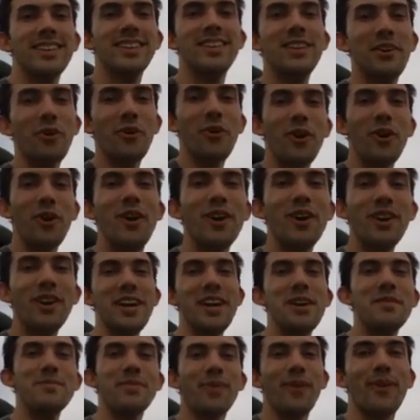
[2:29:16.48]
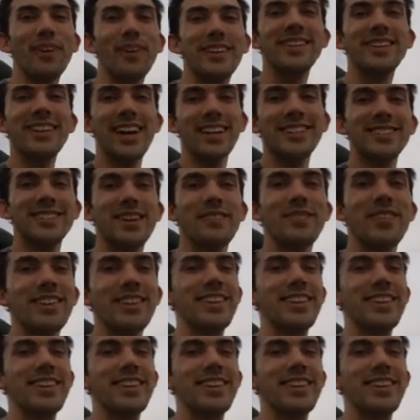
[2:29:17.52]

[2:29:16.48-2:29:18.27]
You order import ketchup